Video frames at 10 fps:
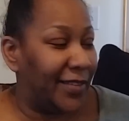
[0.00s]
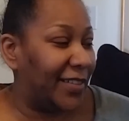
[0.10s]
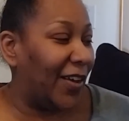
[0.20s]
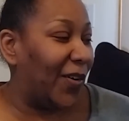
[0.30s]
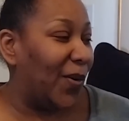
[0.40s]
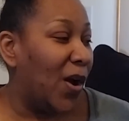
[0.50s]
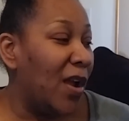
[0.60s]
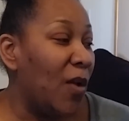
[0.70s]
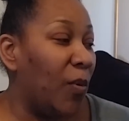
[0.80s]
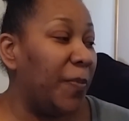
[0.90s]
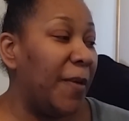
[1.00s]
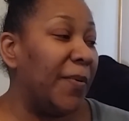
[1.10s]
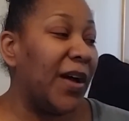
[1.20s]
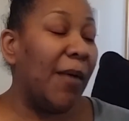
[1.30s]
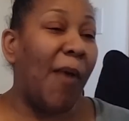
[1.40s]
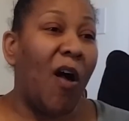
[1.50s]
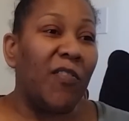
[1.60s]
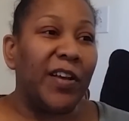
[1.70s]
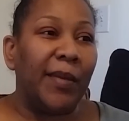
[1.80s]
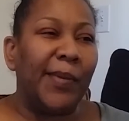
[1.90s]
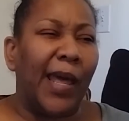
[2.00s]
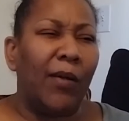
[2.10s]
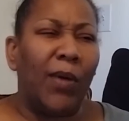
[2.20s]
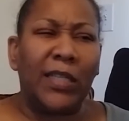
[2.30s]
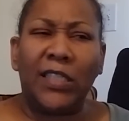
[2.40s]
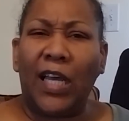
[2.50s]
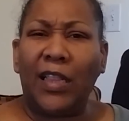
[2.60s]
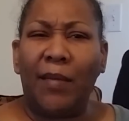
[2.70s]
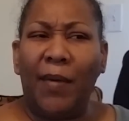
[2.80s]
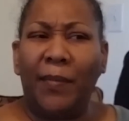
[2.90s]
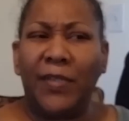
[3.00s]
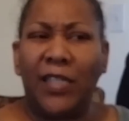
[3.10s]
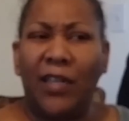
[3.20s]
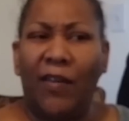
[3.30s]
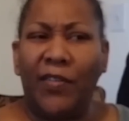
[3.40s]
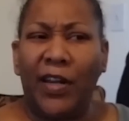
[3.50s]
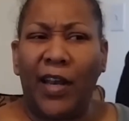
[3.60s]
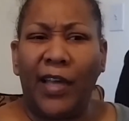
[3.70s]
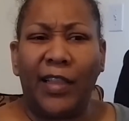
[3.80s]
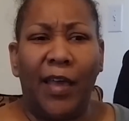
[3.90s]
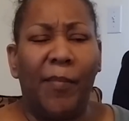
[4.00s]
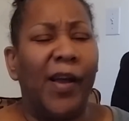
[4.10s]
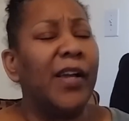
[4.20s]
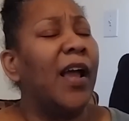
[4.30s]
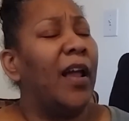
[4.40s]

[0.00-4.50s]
So when people come over, they be like, why she got that baby sitting over there like that?